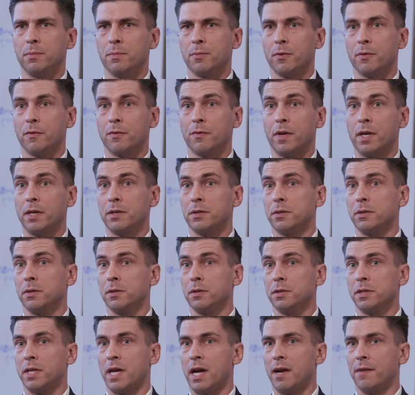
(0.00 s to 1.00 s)

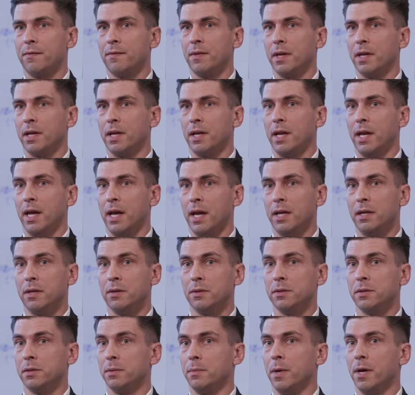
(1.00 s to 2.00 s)
professional staff that can
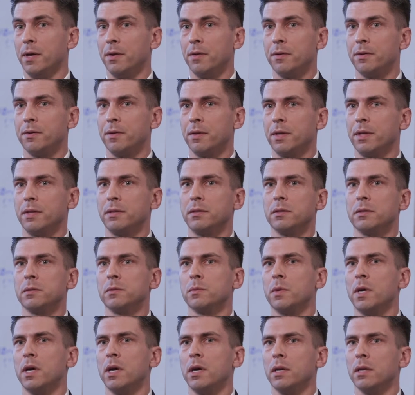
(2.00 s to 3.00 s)
handle some other things as
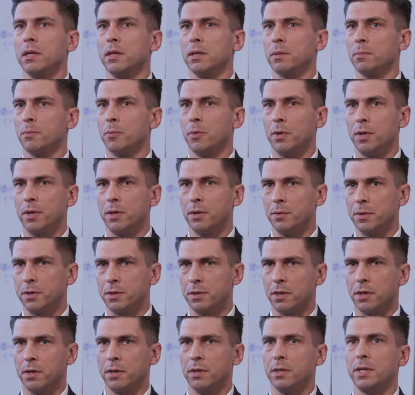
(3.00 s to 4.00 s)
well, like putting the
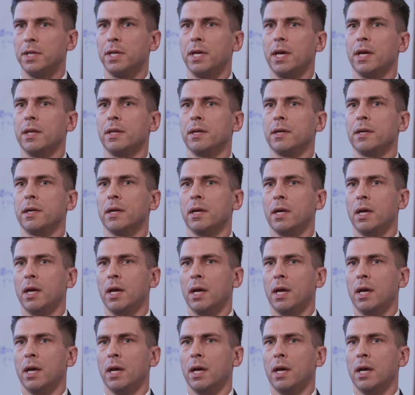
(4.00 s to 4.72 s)
return together,